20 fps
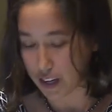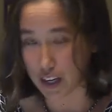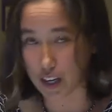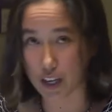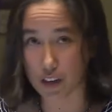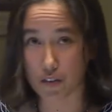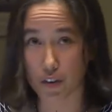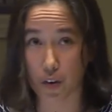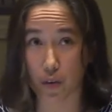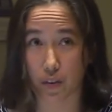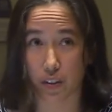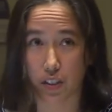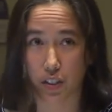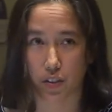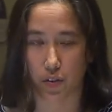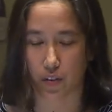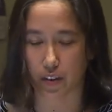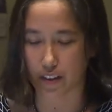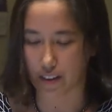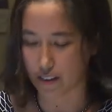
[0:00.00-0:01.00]
If you
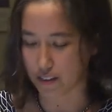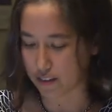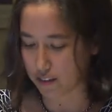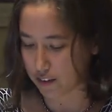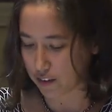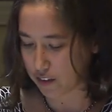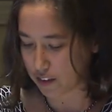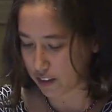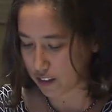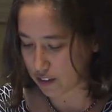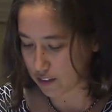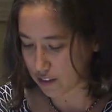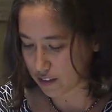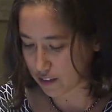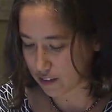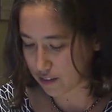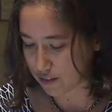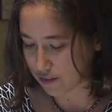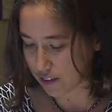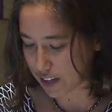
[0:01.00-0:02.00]
enjoy this
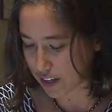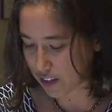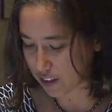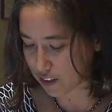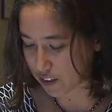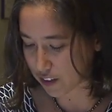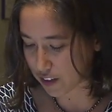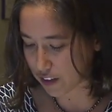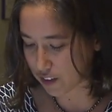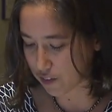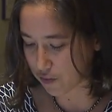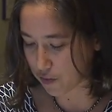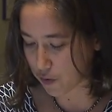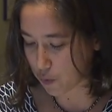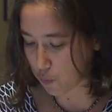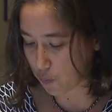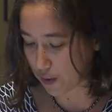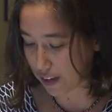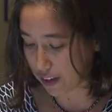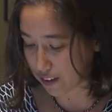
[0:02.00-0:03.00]
series and are looking
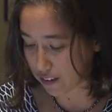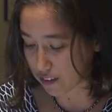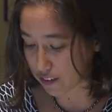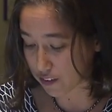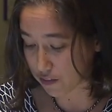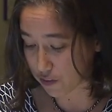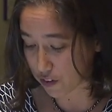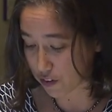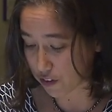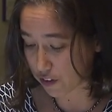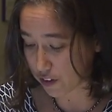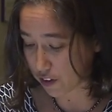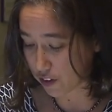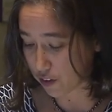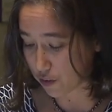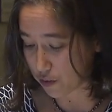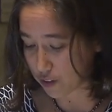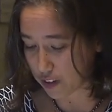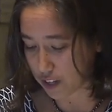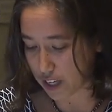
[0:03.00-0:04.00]
for ways to further
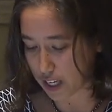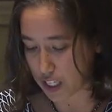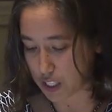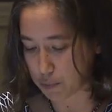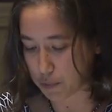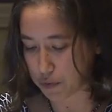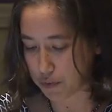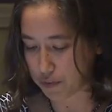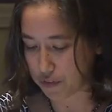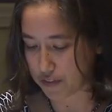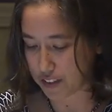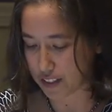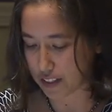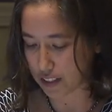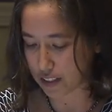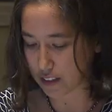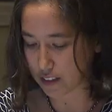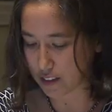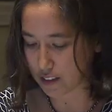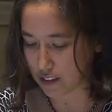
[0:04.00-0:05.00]
your own engagement with
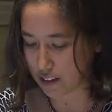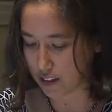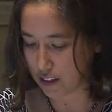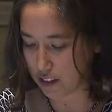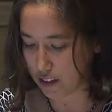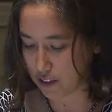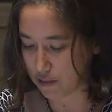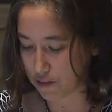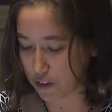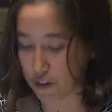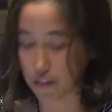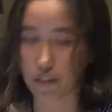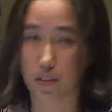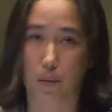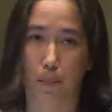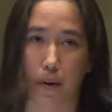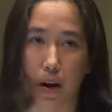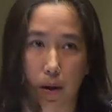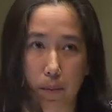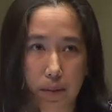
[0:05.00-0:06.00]
physics, further
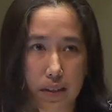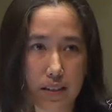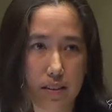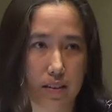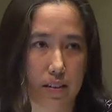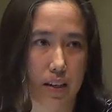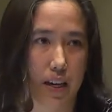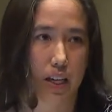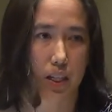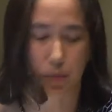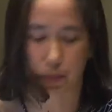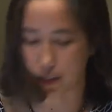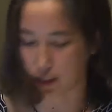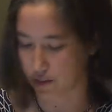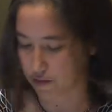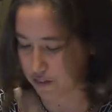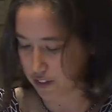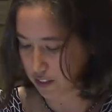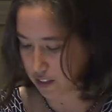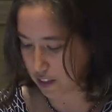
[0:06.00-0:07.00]
the public's
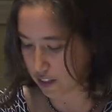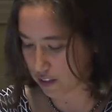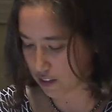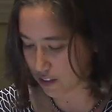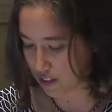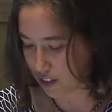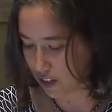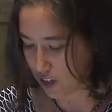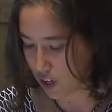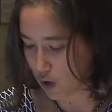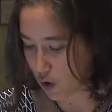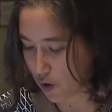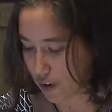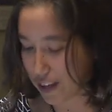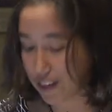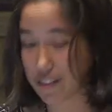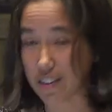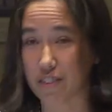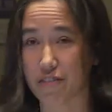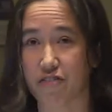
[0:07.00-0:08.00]
engagement in physics, or
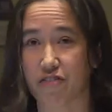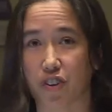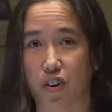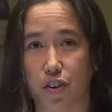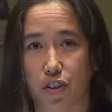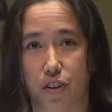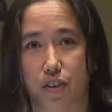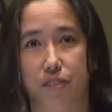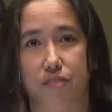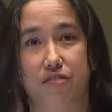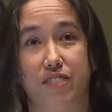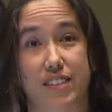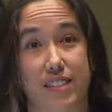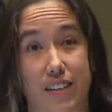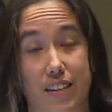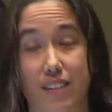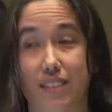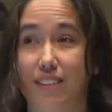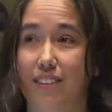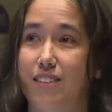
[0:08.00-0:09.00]
even further
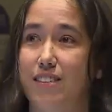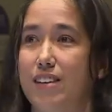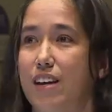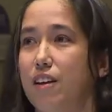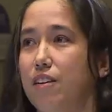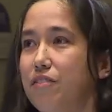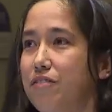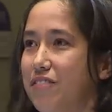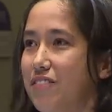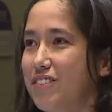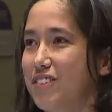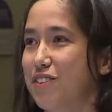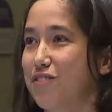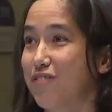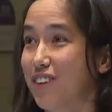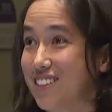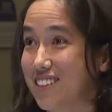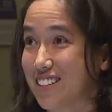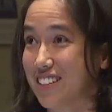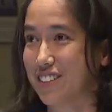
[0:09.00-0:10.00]
physics itself, the
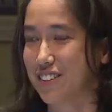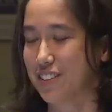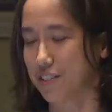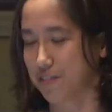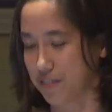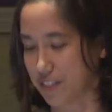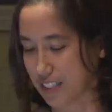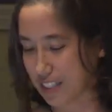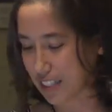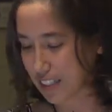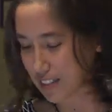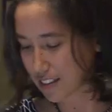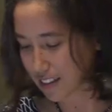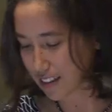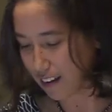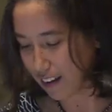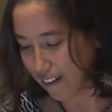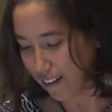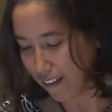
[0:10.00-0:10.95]
frontiers of physics,